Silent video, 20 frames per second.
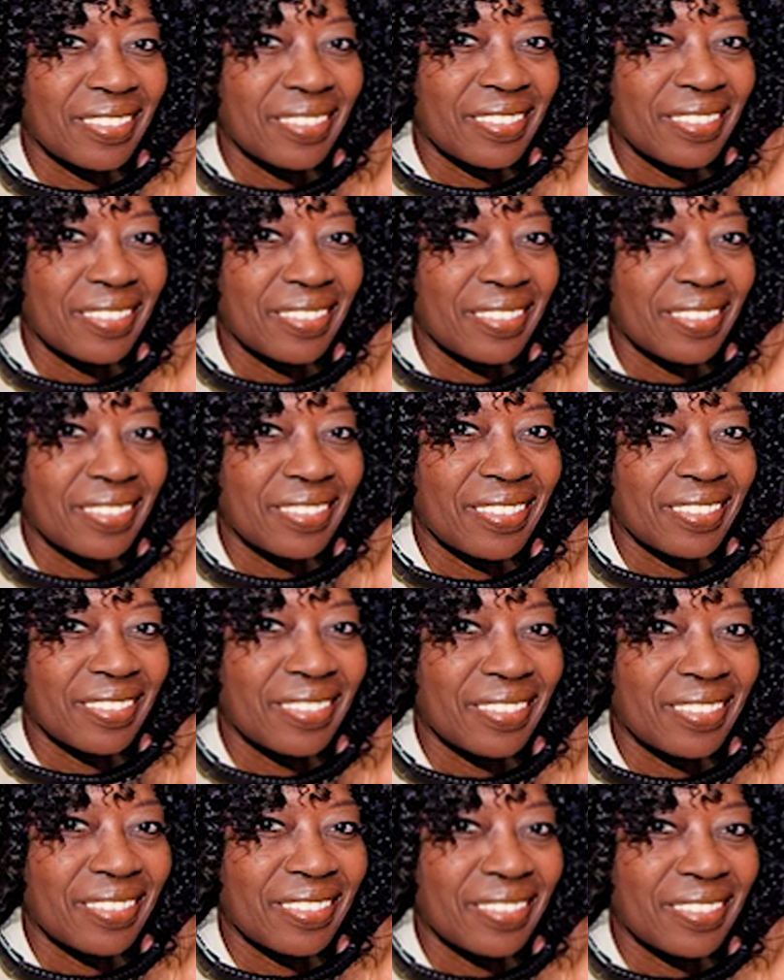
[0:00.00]

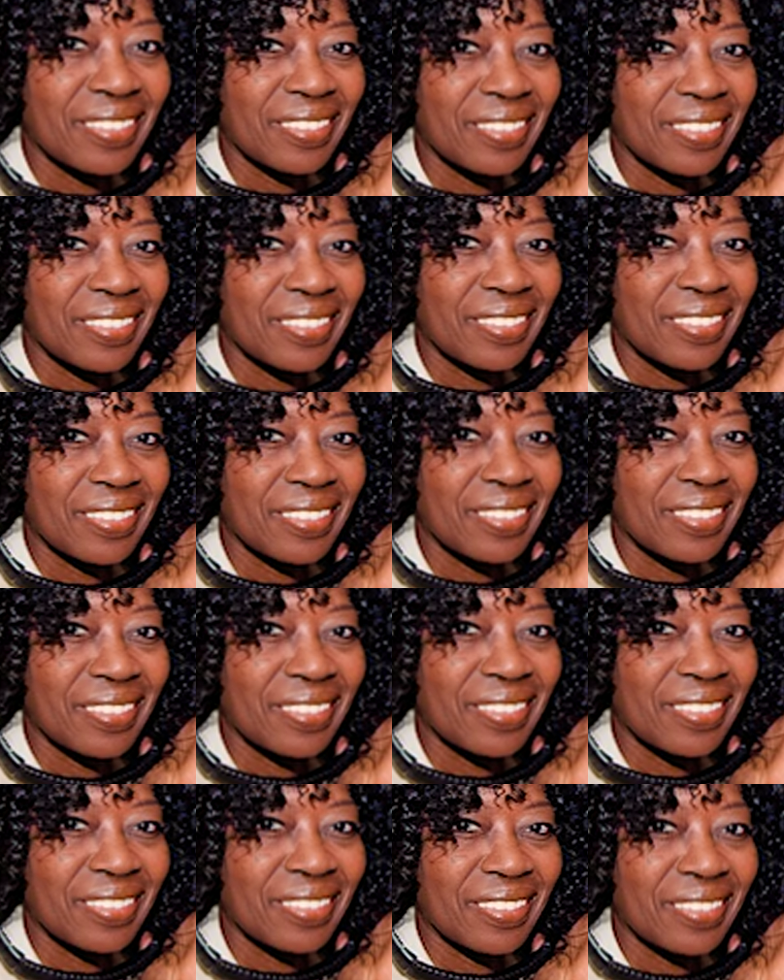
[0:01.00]

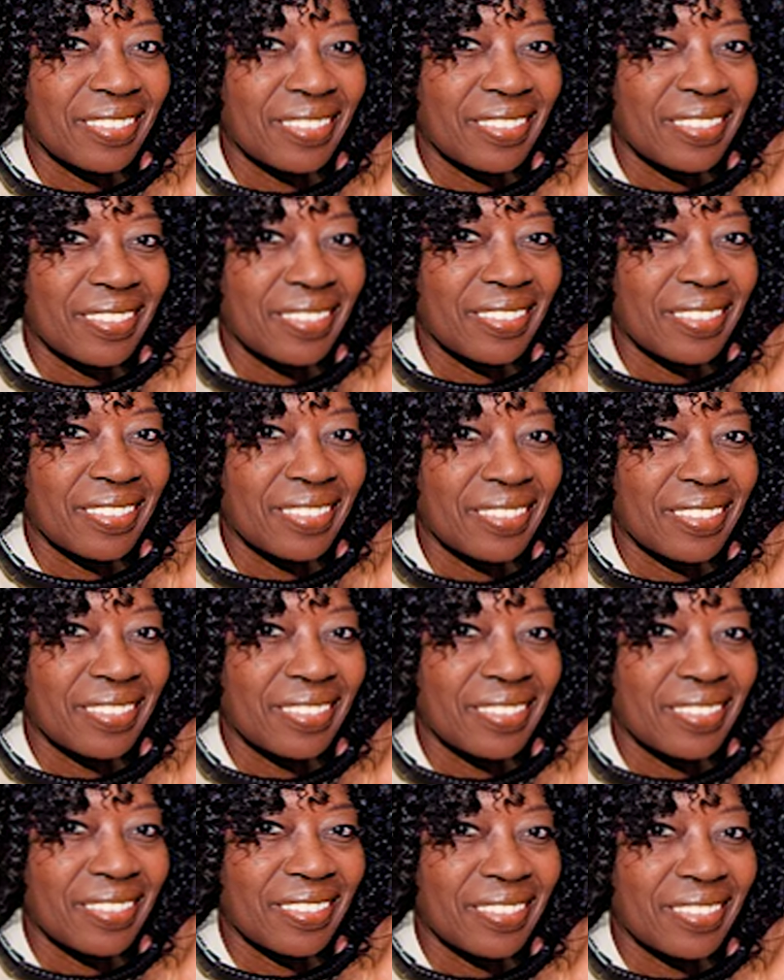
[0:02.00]

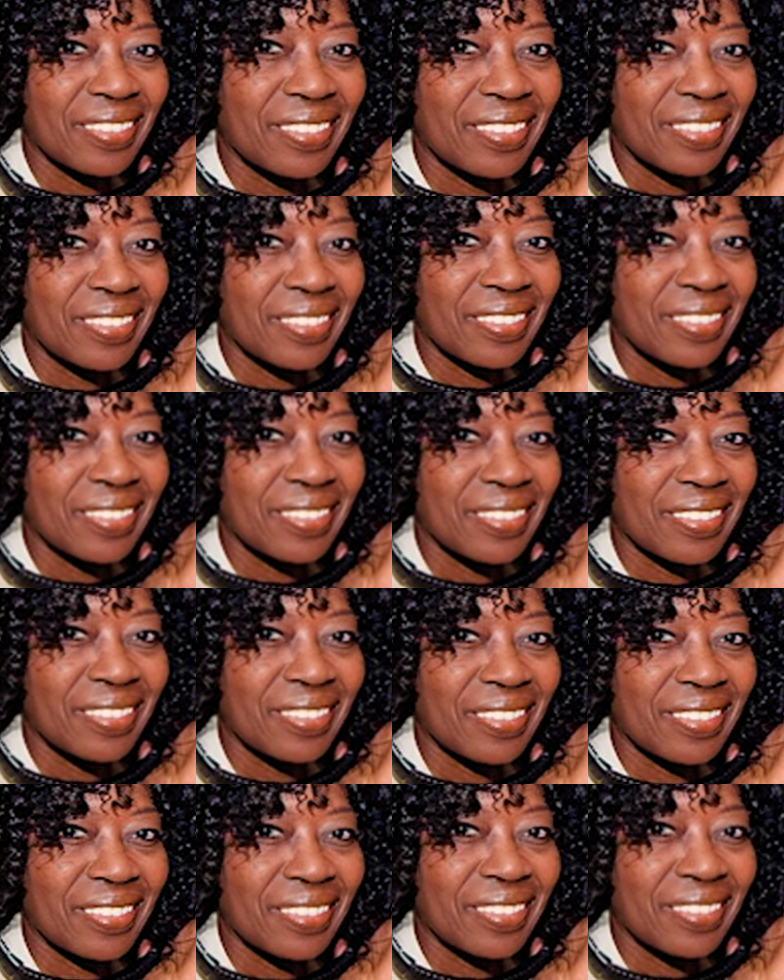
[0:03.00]

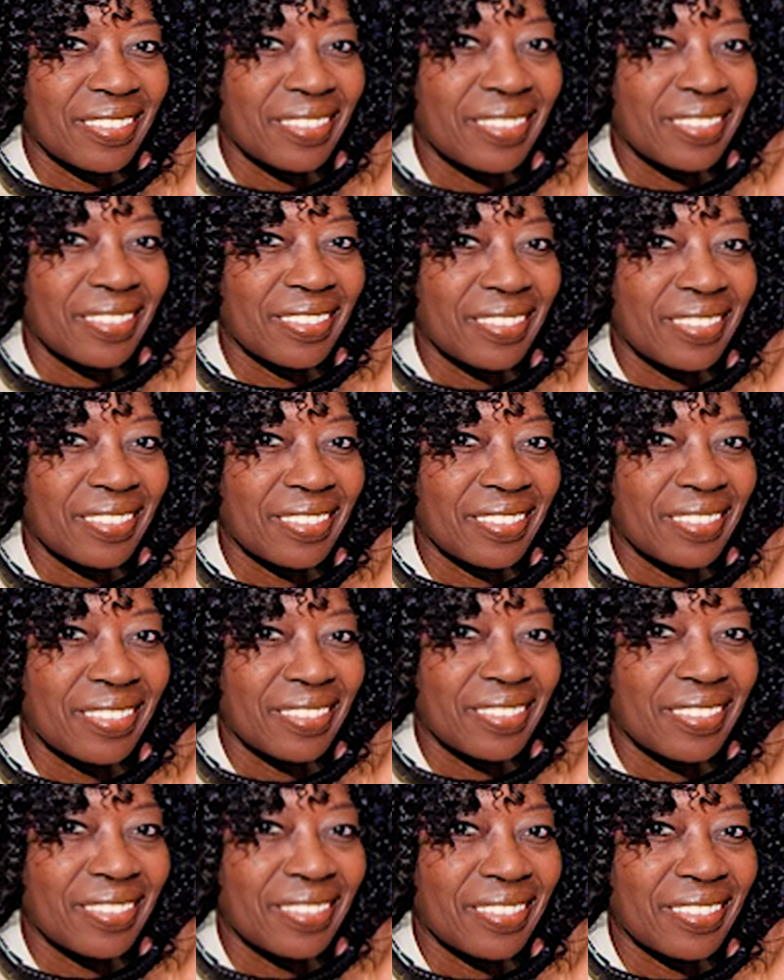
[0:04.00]

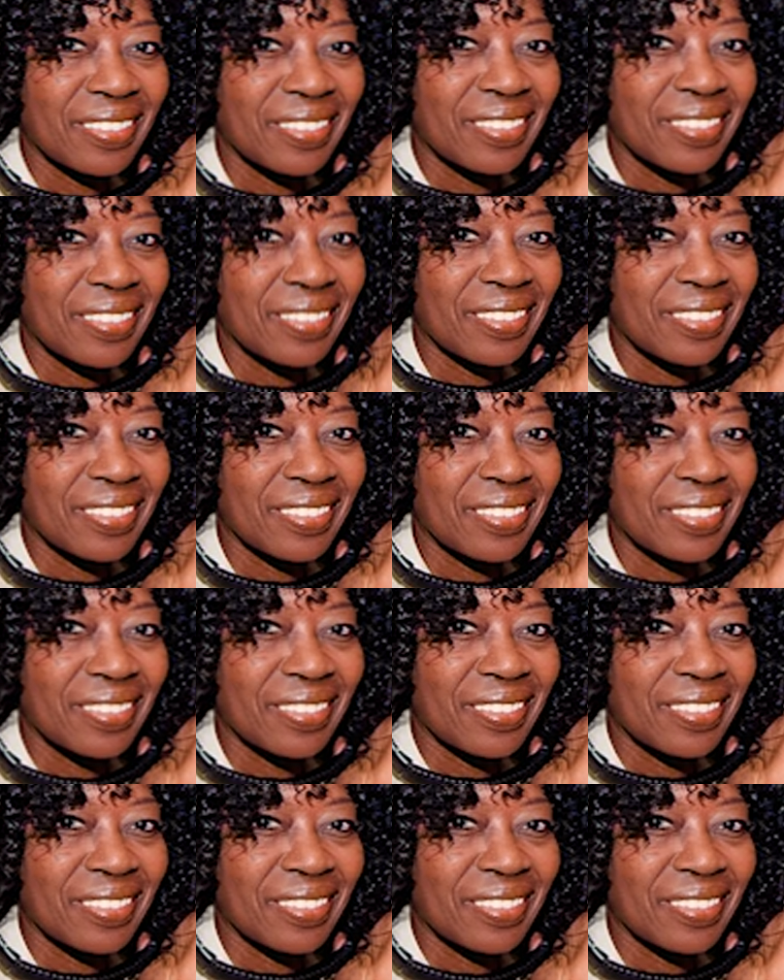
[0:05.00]
(silent)